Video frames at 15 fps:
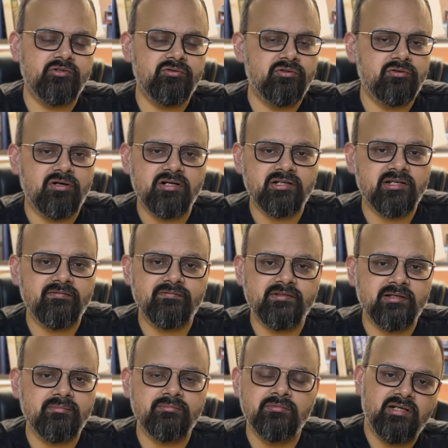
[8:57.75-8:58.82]
You will not give
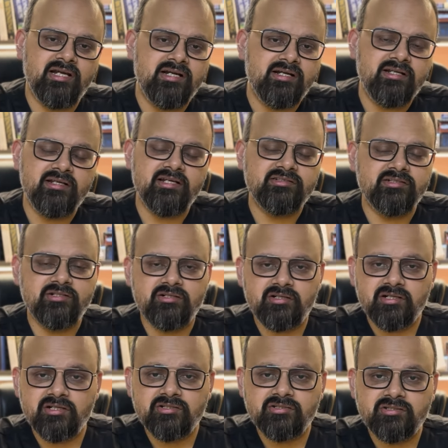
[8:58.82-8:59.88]
them anti-acid
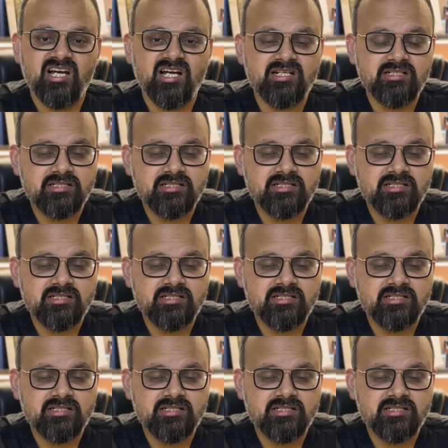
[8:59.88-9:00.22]
drugs, and